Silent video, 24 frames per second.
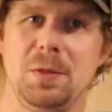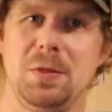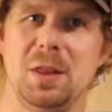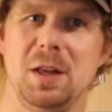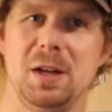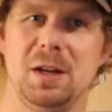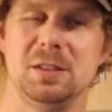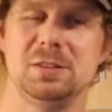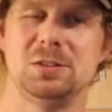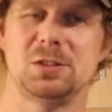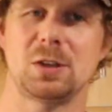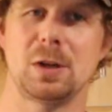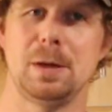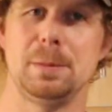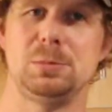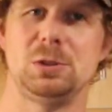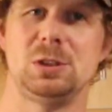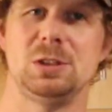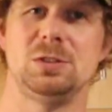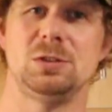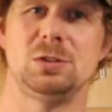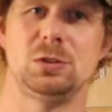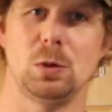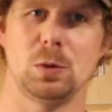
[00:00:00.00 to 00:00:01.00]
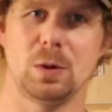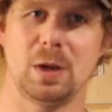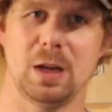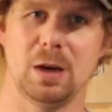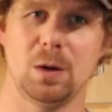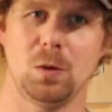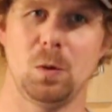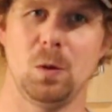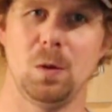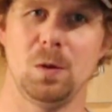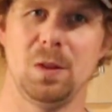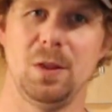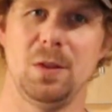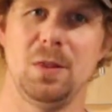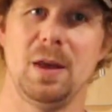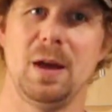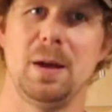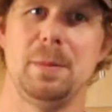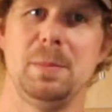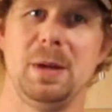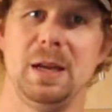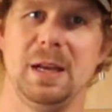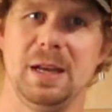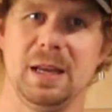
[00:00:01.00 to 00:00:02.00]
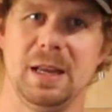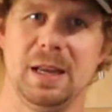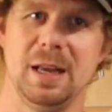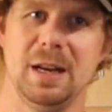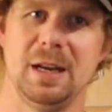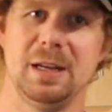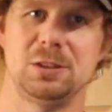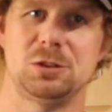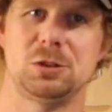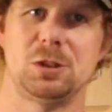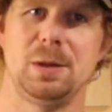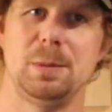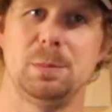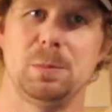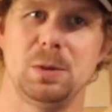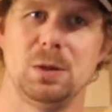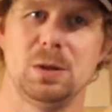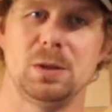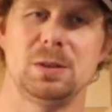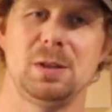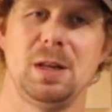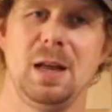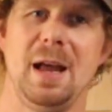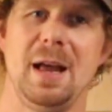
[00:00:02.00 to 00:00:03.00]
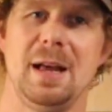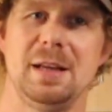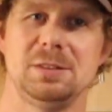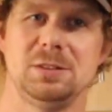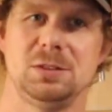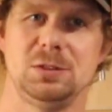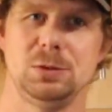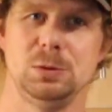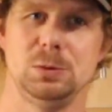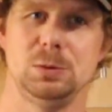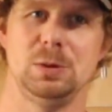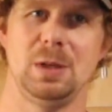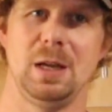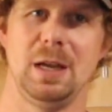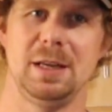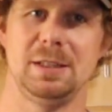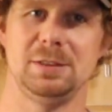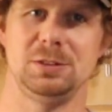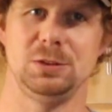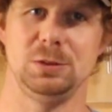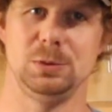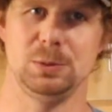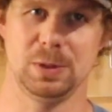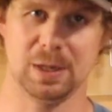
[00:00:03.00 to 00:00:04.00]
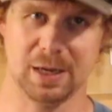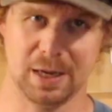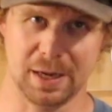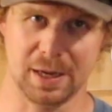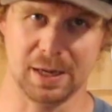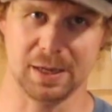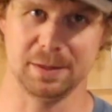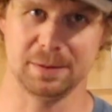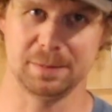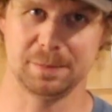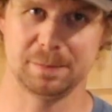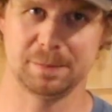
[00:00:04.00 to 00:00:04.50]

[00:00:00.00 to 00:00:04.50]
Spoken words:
in the description, so get a hold of them and get a trip booked as soon as you can.